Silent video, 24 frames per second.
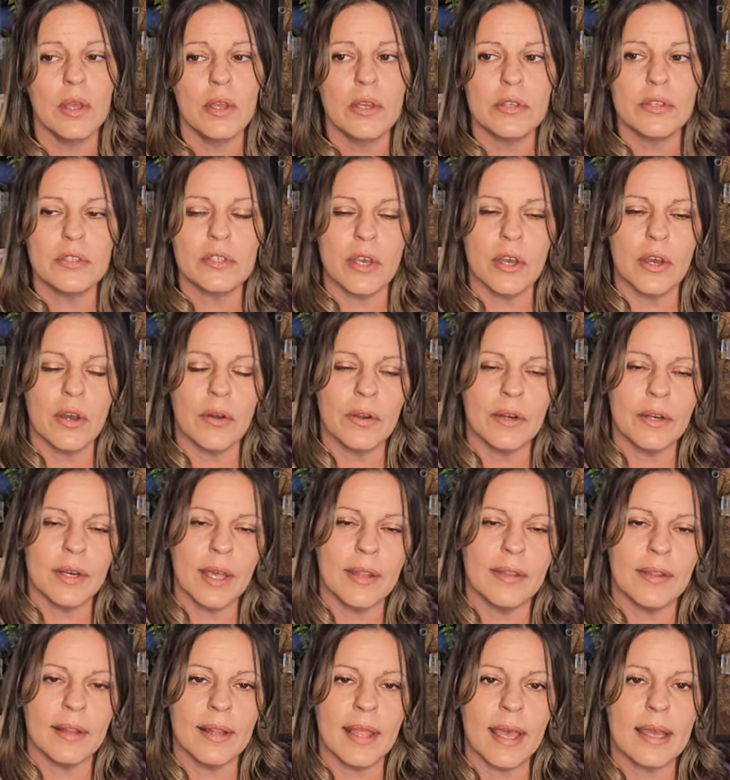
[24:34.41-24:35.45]
So
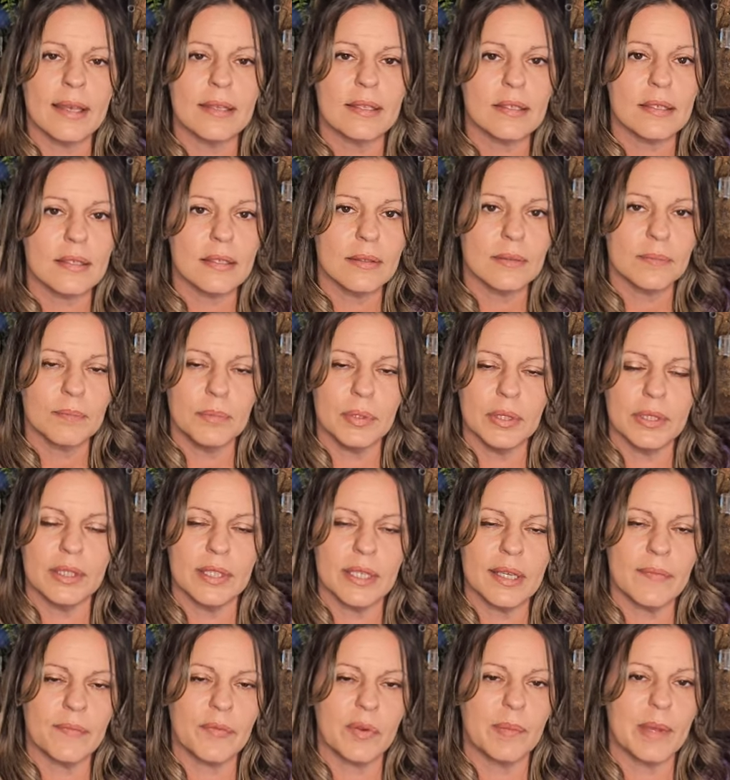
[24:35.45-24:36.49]
nonetheless, put
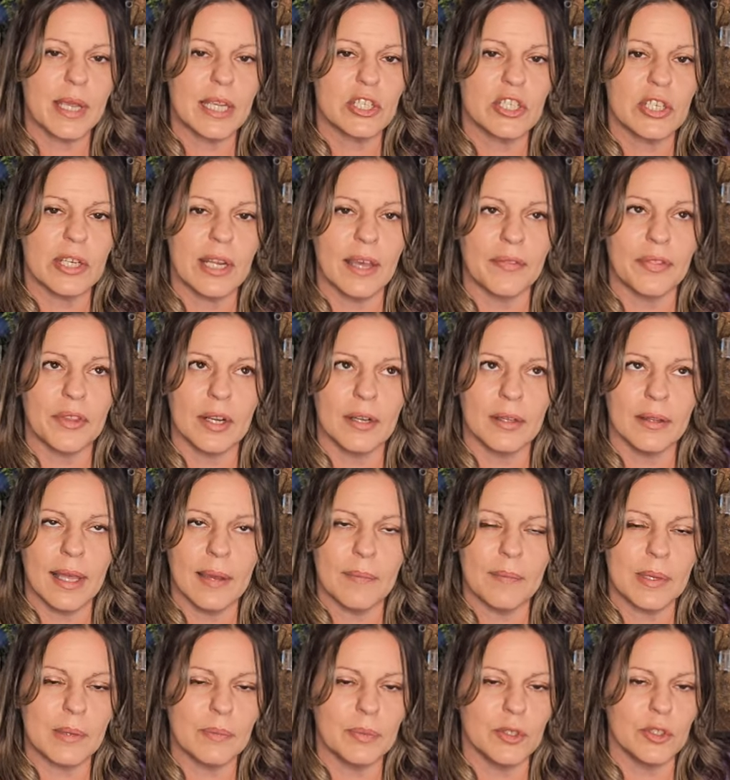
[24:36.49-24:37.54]
the information out there,
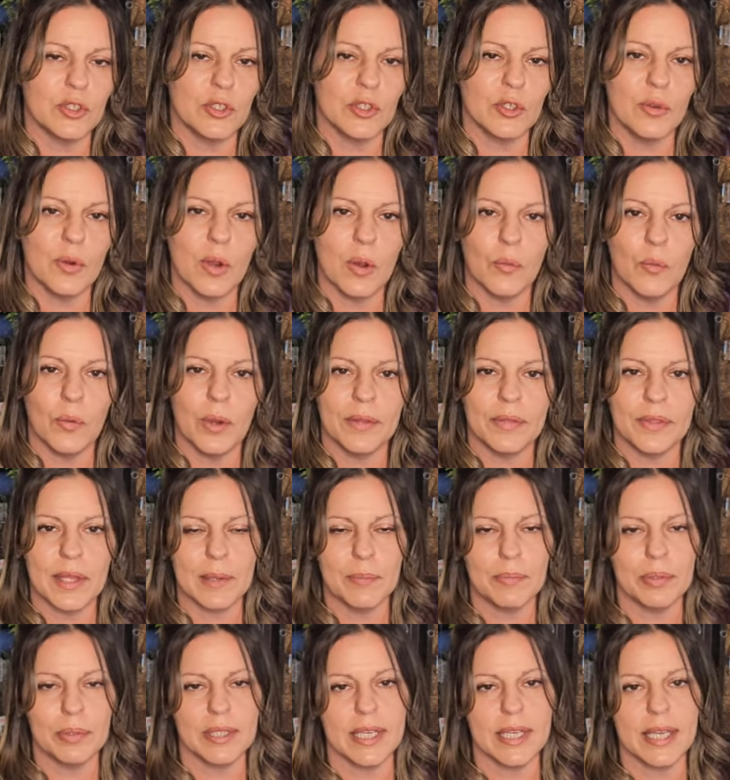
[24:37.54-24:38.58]
let people do what they
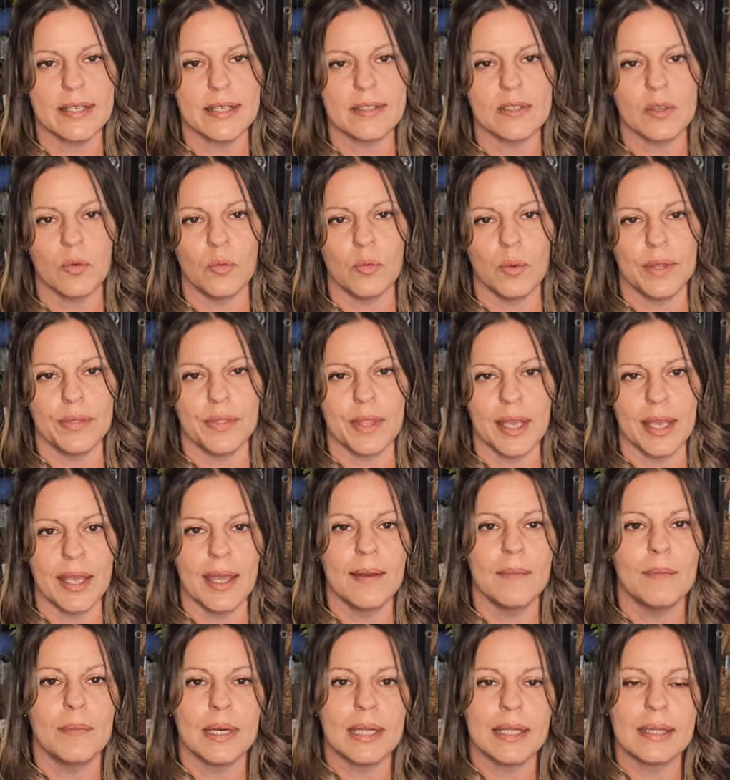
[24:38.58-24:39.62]
please with it,
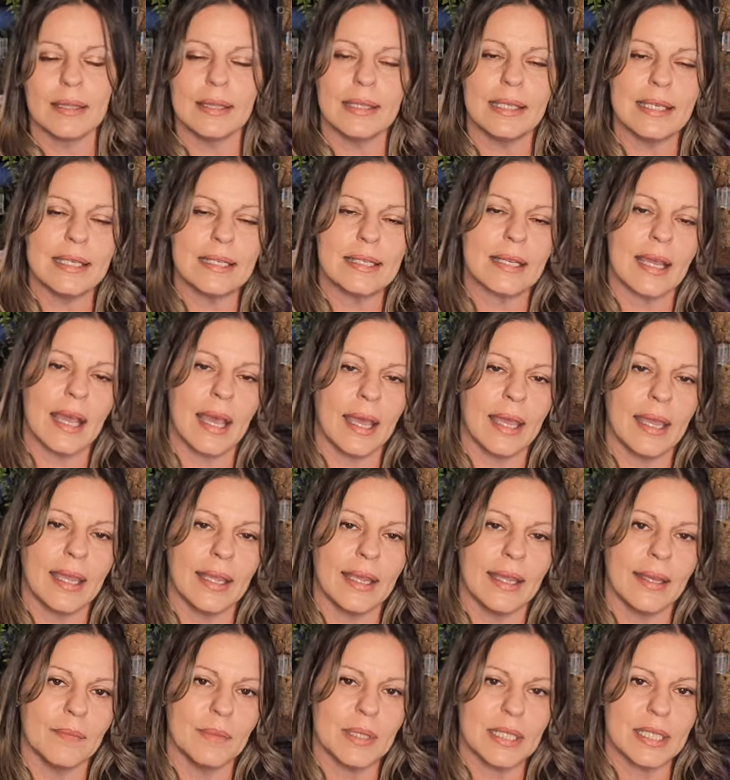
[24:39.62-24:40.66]
but at least I
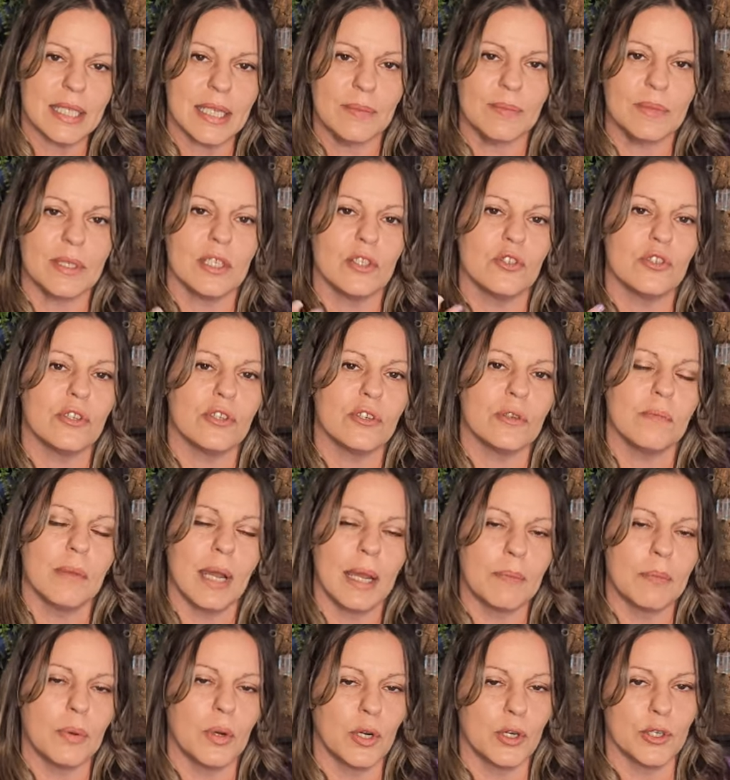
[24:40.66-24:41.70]
am attempting to do my
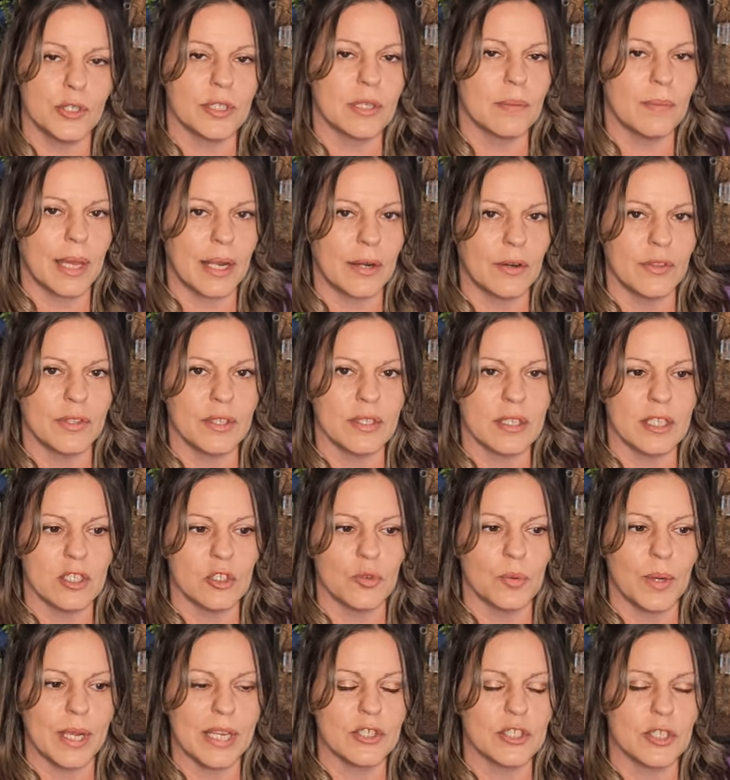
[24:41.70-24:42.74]
part to better the
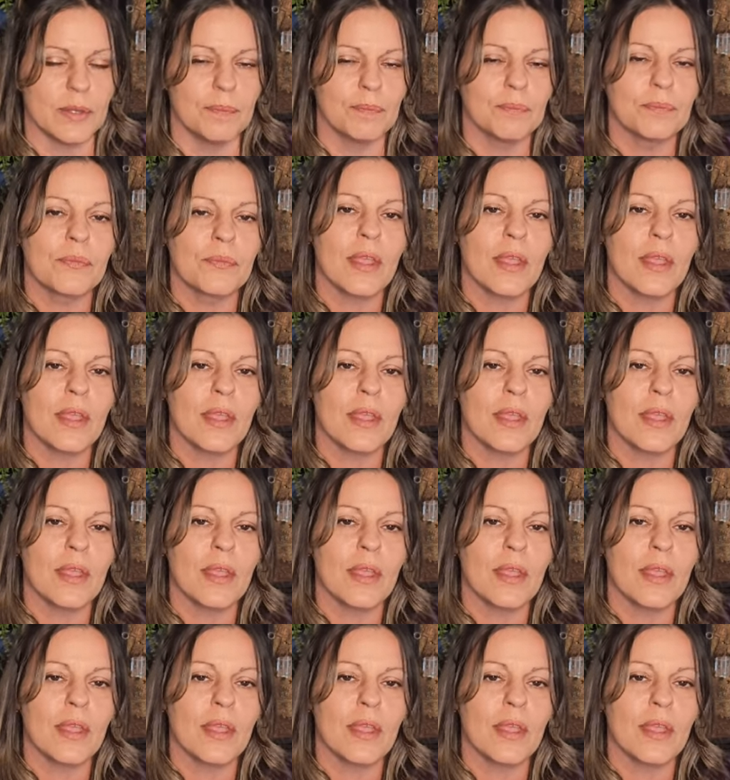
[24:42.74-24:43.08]
situation.